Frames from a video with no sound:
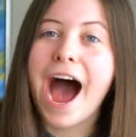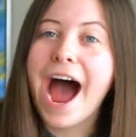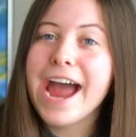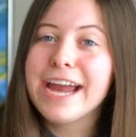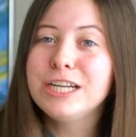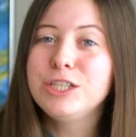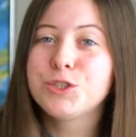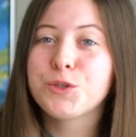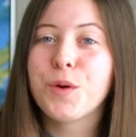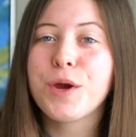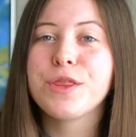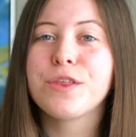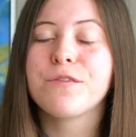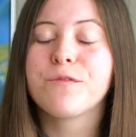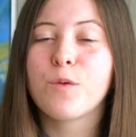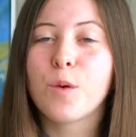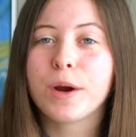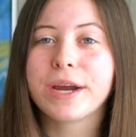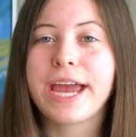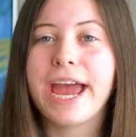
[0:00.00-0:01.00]
I enjoy the
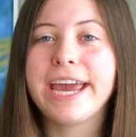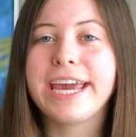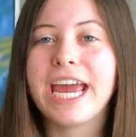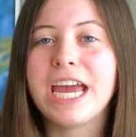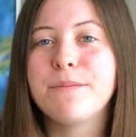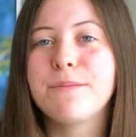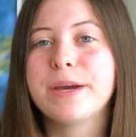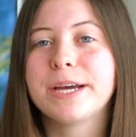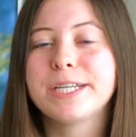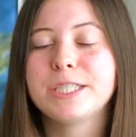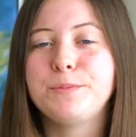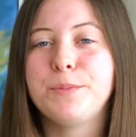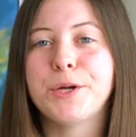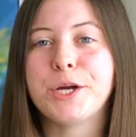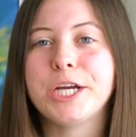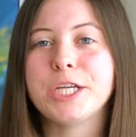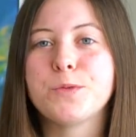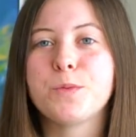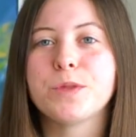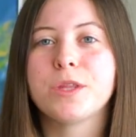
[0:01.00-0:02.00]
4K gaming
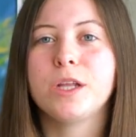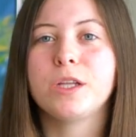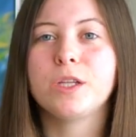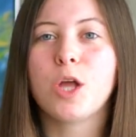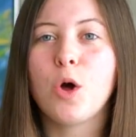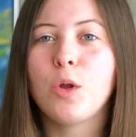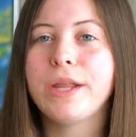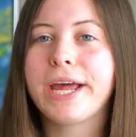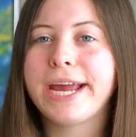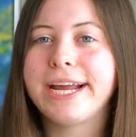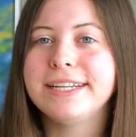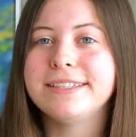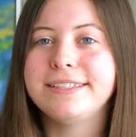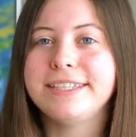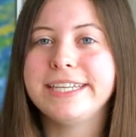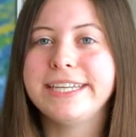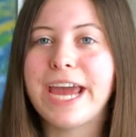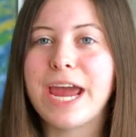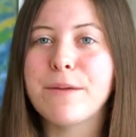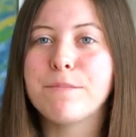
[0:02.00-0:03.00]
experience with the low
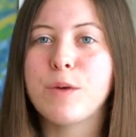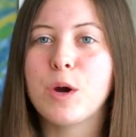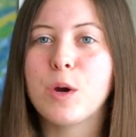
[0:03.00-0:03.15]
latency game